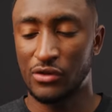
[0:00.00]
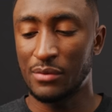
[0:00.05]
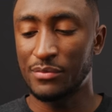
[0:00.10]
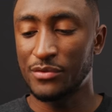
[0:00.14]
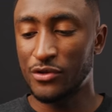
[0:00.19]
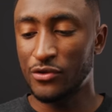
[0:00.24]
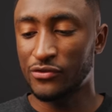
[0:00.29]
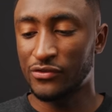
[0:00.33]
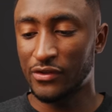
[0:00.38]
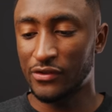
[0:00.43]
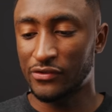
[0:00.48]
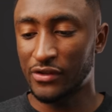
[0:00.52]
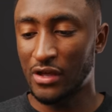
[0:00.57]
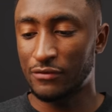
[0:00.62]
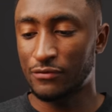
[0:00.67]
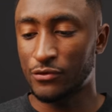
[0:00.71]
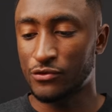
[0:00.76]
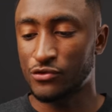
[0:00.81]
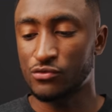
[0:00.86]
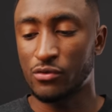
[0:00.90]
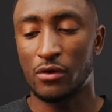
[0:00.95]
I've been using this
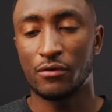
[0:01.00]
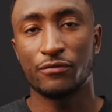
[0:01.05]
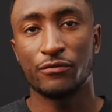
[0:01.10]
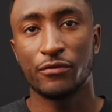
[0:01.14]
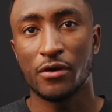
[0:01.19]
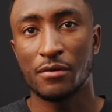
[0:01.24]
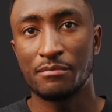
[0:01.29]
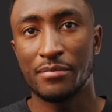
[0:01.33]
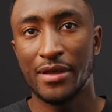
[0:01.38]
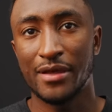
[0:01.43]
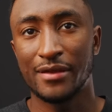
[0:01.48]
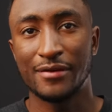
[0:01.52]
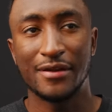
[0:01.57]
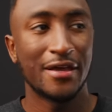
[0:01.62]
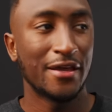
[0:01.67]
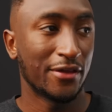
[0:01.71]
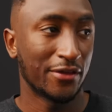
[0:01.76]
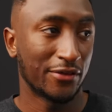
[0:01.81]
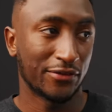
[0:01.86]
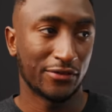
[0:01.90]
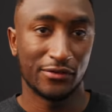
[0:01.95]
iPhone 12 for a bit
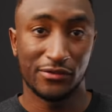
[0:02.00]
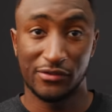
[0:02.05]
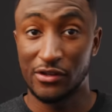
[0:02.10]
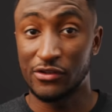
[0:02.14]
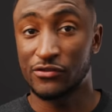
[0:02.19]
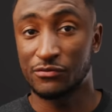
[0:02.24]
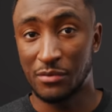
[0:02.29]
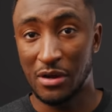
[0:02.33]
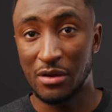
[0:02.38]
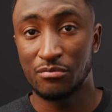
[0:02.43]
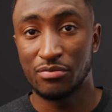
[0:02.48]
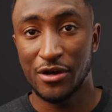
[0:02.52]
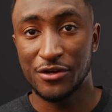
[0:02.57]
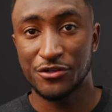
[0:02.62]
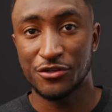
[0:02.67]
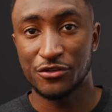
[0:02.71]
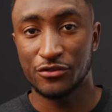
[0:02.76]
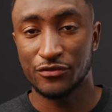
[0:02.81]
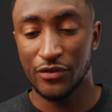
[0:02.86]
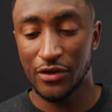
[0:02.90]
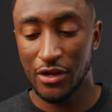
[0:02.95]
since my
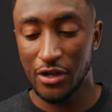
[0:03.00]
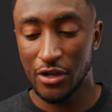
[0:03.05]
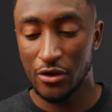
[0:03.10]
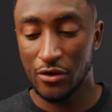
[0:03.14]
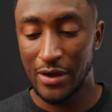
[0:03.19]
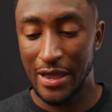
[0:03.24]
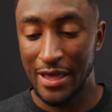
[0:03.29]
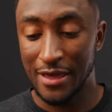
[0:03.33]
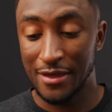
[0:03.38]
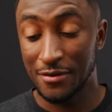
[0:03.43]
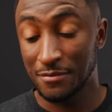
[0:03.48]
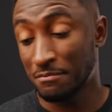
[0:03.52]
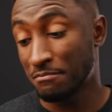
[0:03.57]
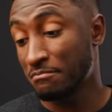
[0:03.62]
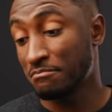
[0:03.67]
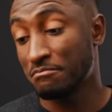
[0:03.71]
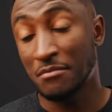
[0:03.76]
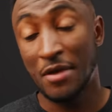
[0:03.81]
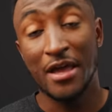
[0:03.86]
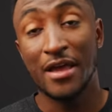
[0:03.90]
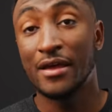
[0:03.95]
impressions video, and
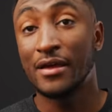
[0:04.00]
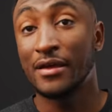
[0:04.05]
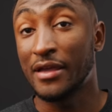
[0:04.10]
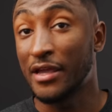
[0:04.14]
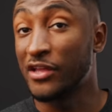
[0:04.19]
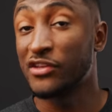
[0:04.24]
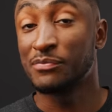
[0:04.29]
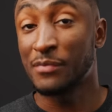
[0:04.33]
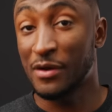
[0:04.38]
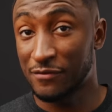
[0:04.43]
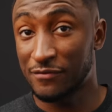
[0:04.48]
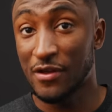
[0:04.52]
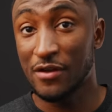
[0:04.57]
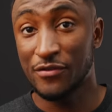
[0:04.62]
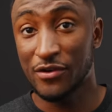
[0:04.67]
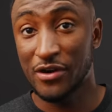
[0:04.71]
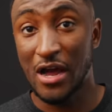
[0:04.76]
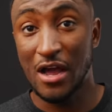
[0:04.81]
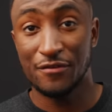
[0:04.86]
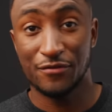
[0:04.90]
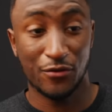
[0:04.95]
it's my
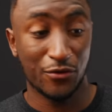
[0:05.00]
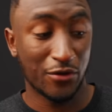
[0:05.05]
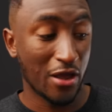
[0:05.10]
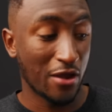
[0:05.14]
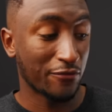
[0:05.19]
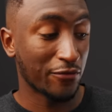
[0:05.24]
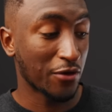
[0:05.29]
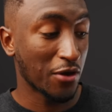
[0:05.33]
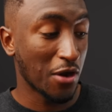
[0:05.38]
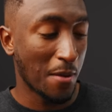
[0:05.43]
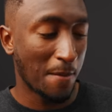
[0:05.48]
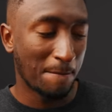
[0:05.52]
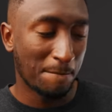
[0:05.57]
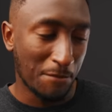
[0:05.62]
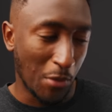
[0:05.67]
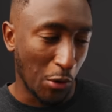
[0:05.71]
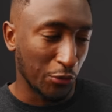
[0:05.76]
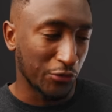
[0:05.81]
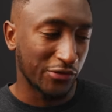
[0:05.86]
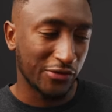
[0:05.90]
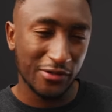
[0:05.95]
favorite iPhone ever,
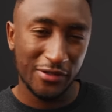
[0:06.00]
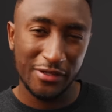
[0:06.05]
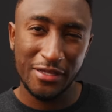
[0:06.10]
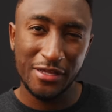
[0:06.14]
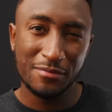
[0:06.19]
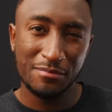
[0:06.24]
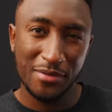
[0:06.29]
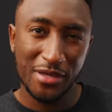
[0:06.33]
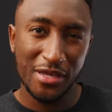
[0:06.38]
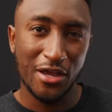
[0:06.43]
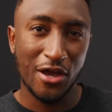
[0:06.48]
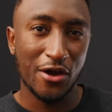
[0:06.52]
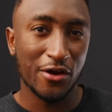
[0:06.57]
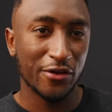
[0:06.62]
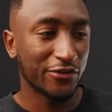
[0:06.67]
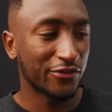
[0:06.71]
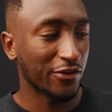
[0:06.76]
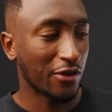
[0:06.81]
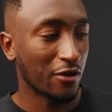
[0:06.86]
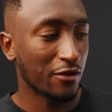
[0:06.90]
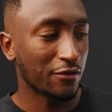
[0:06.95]
mostly
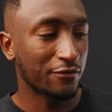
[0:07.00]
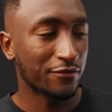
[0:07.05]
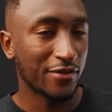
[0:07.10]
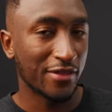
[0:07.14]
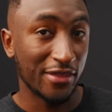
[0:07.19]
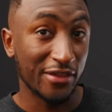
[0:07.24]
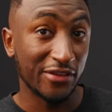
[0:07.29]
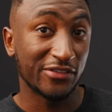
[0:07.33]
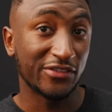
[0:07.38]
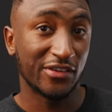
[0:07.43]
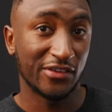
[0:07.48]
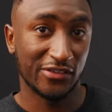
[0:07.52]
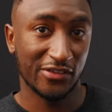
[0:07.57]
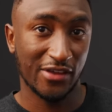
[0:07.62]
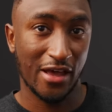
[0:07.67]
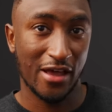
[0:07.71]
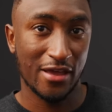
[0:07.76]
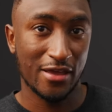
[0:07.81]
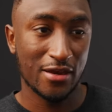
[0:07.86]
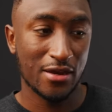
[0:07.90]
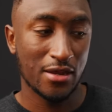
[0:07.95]
because of this
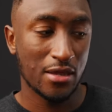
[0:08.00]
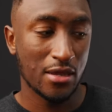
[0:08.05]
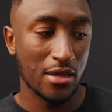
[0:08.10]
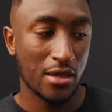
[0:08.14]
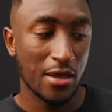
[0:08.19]
design.